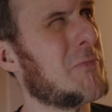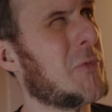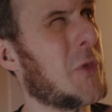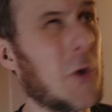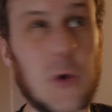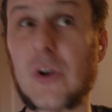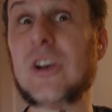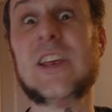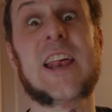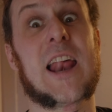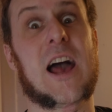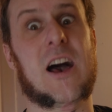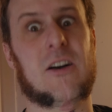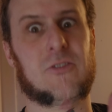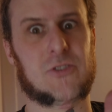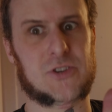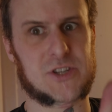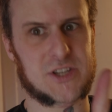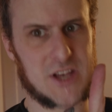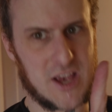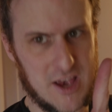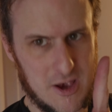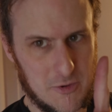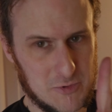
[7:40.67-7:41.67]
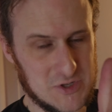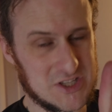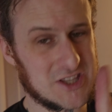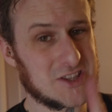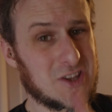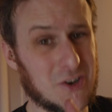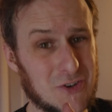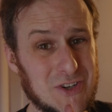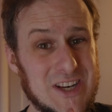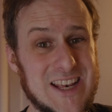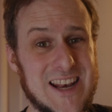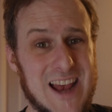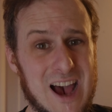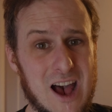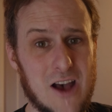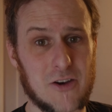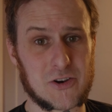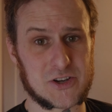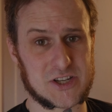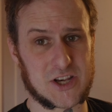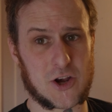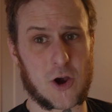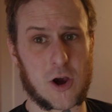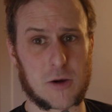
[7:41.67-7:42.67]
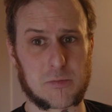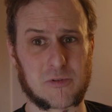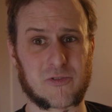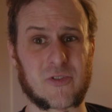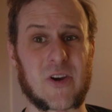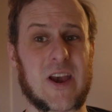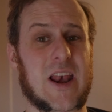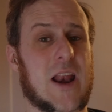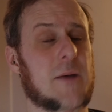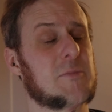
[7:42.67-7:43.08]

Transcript: thirty dollars. It was thirty dollars at Harbor Freight.